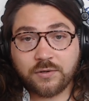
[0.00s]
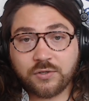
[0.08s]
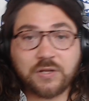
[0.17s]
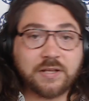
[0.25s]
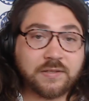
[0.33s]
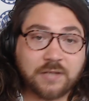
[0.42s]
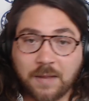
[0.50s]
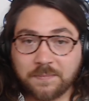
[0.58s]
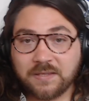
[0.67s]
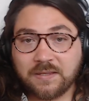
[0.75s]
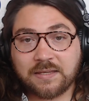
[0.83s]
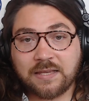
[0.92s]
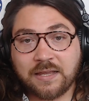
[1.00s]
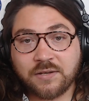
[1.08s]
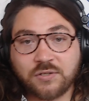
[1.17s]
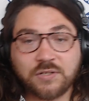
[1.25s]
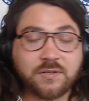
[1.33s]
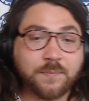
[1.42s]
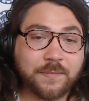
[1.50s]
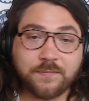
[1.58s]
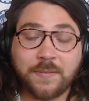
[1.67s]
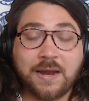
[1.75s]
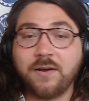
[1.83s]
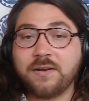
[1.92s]
She adopted the kid. She's
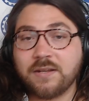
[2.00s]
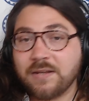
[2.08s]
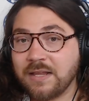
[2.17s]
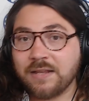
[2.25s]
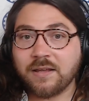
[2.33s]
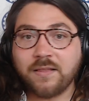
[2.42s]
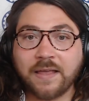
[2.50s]
married to Nina.